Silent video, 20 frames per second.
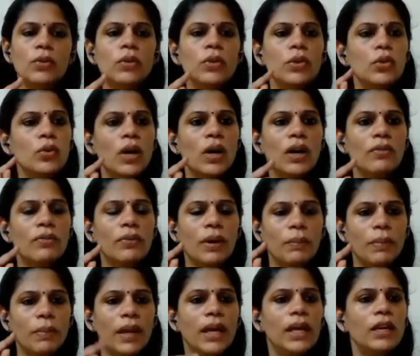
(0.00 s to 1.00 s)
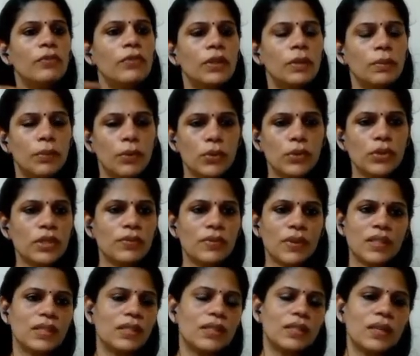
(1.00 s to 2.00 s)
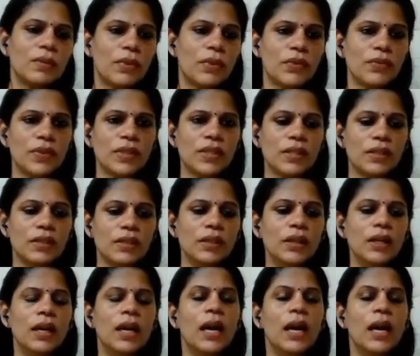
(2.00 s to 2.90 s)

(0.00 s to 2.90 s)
You have applied for the post of assistant professor,